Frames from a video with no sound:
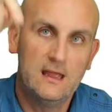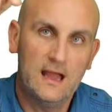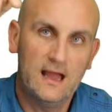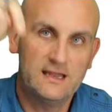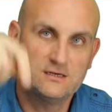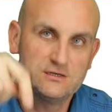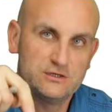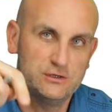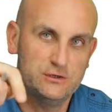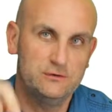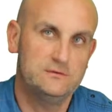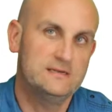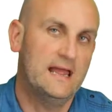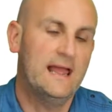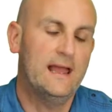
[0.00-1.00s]
And
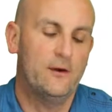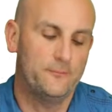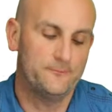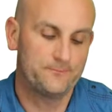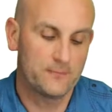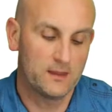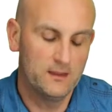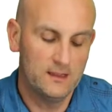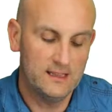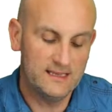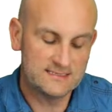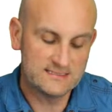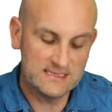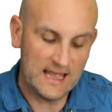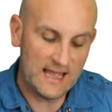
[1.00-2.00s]
2 down.
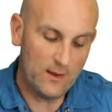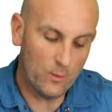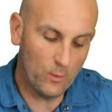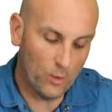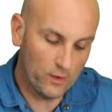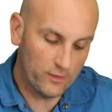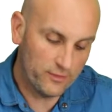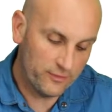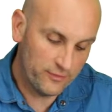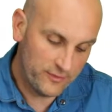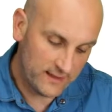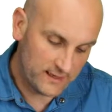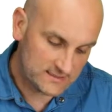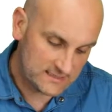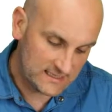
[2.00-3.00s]
Is that what
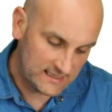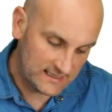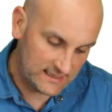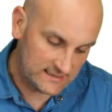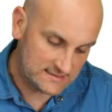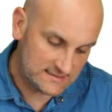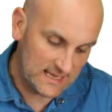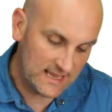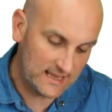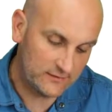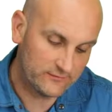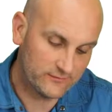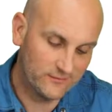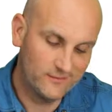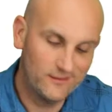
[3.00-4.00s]
this here
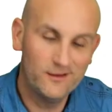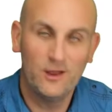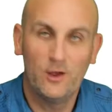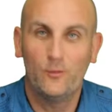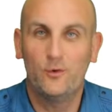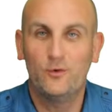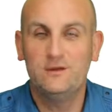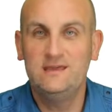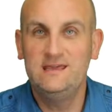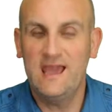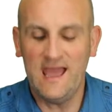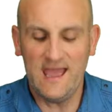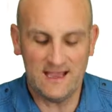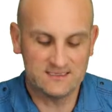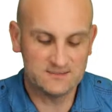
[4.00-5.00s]
says? Well,
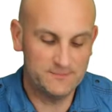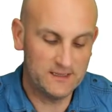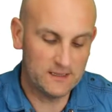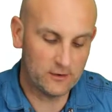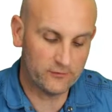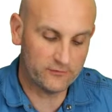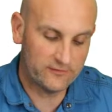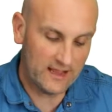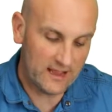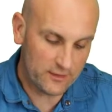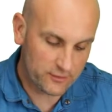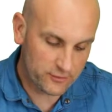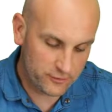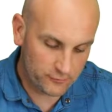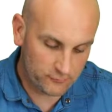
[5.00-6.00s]
yes, because that
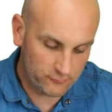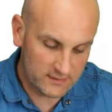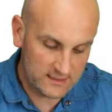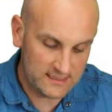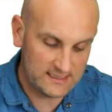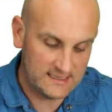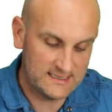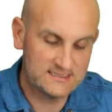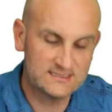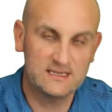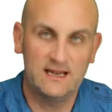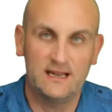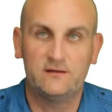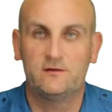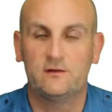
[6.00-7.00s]
3 is
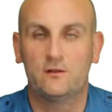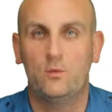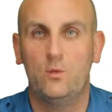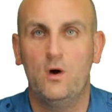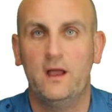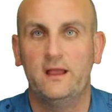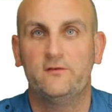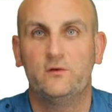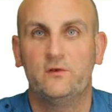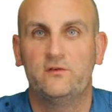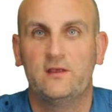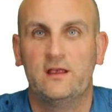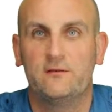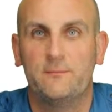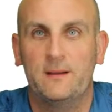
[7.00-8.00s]
connected to the y. So it
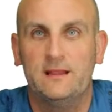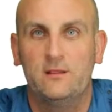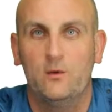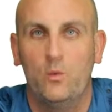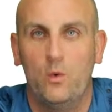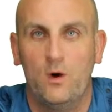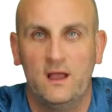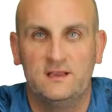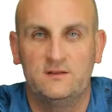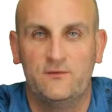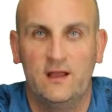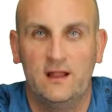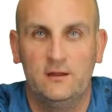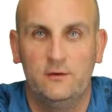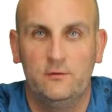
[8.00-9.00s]
says make the y's
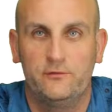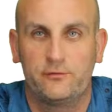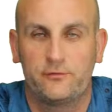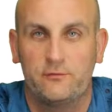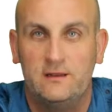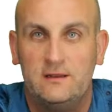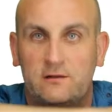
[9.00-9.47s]
values 3